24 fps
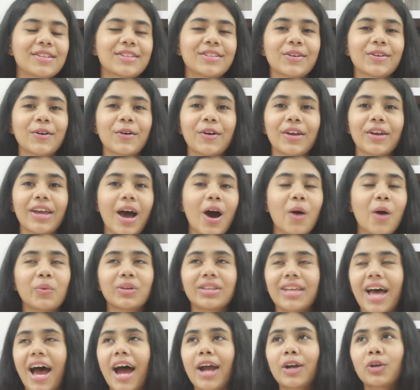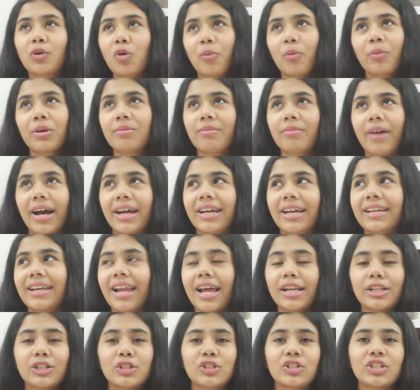So yeah, with that hope in mind,
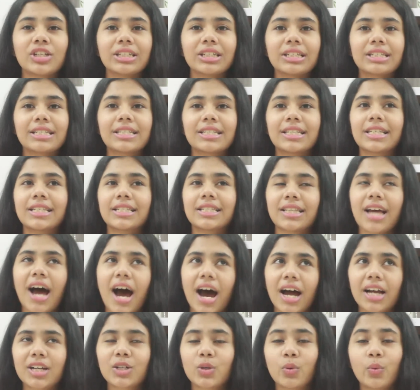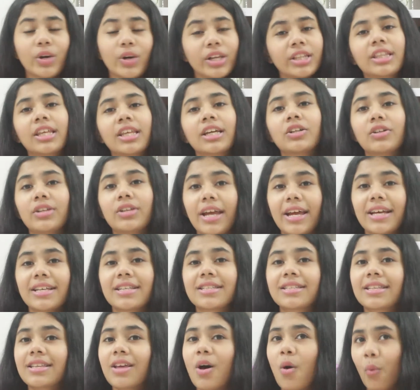let's just start with
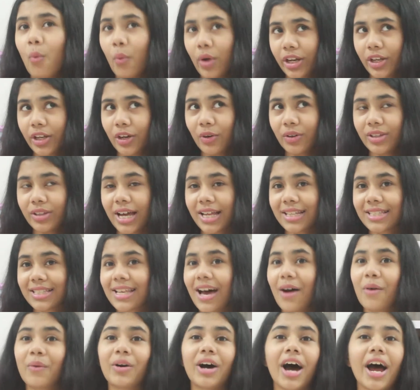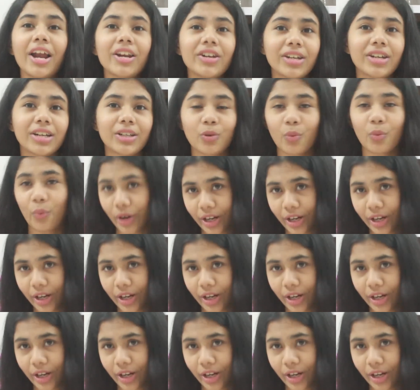today's video. That's our 100th